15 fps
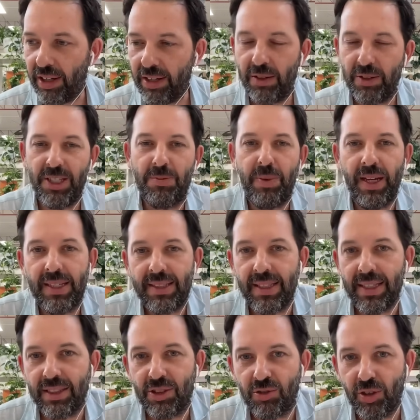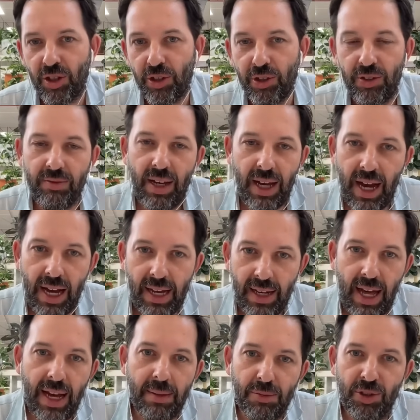It's just basically a drone, an
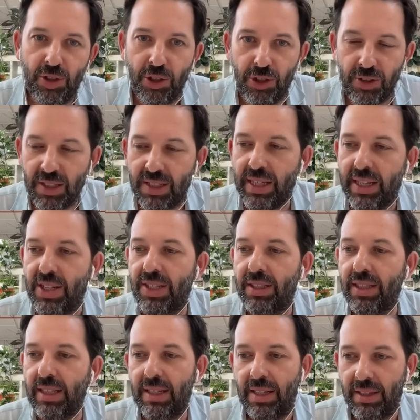armed drone, essentially.